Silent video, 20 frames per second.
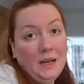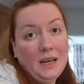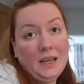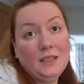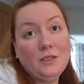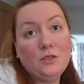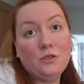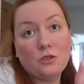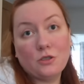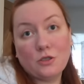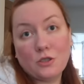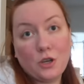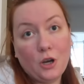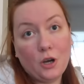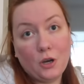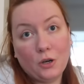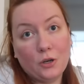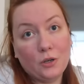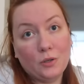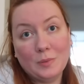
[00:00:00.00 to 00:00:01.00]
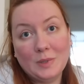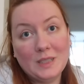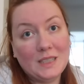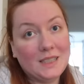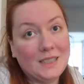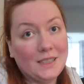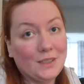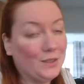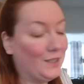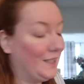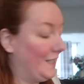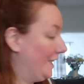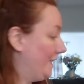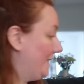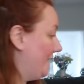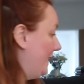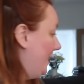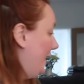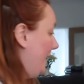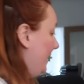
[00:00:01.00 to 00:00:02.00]
and I just got home. It's still
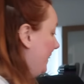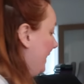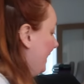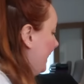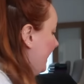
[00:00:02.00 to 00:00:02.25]
Saturday.